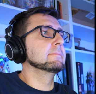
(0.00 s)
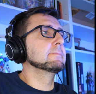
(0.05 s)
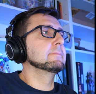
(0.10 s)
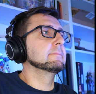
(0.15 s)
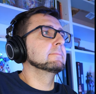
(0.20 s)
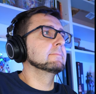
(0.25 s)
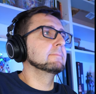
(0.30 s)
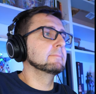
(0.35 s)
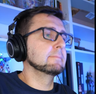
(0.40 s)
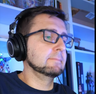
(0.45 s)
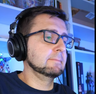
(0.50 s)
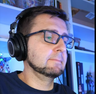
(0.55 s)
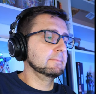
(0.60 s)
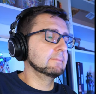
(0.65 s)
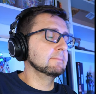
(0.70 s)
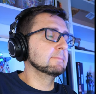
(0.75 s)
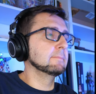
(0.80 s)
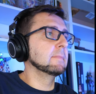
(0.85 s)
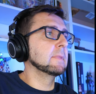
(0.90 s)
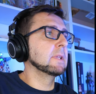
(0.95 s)

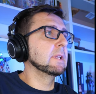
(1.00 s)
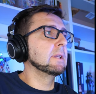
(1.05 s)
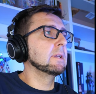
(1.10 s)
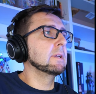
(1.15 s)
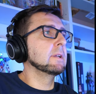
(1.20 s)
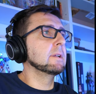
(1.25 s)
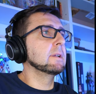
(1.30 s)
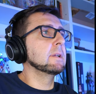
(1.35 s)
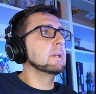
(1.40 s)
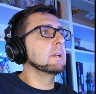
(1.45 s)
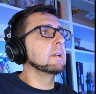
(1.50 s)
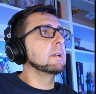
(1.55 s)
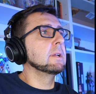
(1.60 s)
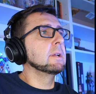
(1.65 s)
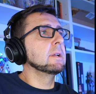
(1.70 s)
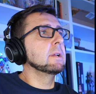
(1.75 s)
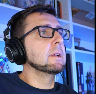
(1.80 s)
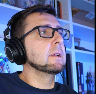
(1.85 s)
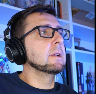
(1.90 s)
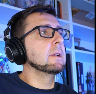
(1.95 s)

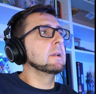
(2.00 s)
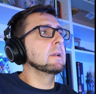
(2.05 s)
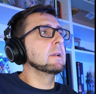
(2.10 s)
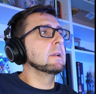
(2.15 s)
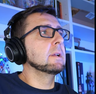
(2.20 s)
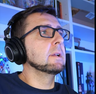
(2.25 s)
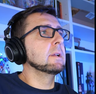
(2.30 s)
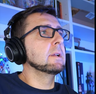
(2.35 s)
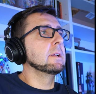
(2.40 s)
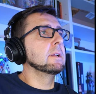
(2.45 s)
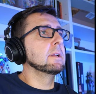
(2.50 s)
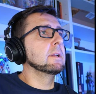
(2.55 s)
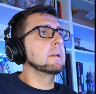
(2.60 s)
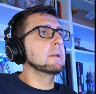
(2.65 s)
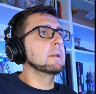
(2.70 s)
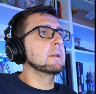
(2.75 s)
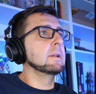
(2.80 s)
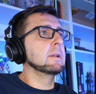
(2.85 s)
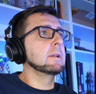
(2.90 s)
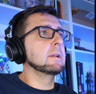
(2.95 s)

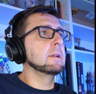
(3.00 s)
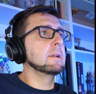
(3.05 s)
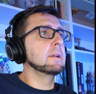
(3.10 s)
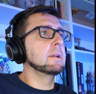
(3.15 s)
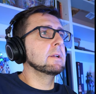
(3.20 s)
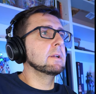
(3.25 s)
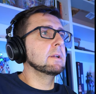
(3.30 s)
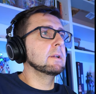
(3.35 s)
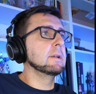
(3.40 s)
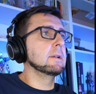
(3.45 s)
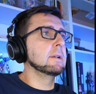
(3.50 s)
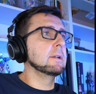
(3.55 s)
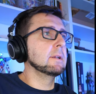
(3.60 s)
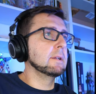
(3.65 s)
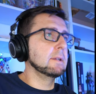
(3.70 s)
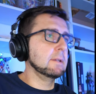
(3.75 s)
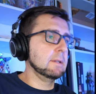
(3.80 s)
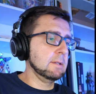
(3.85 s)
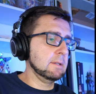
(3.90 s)
(no one is talking)